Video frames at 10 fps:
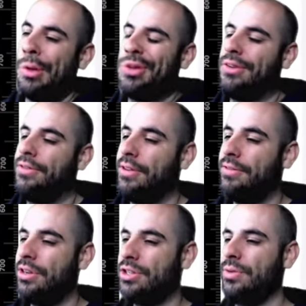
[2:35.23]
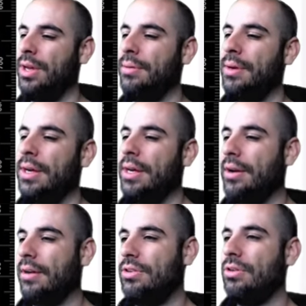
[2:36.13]
So for the first three,
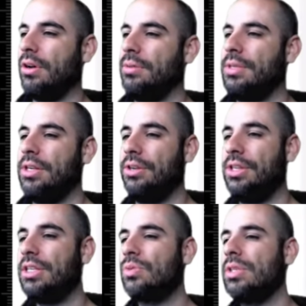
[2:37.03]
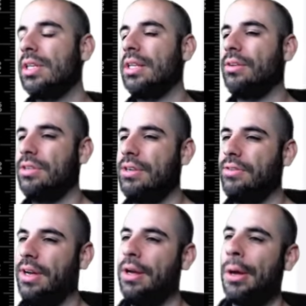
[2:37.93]
we have two columns centered. This one's a little
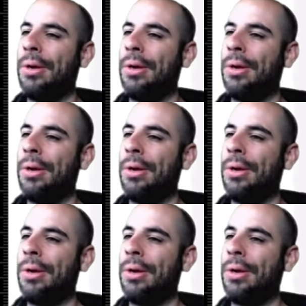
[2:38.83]
different.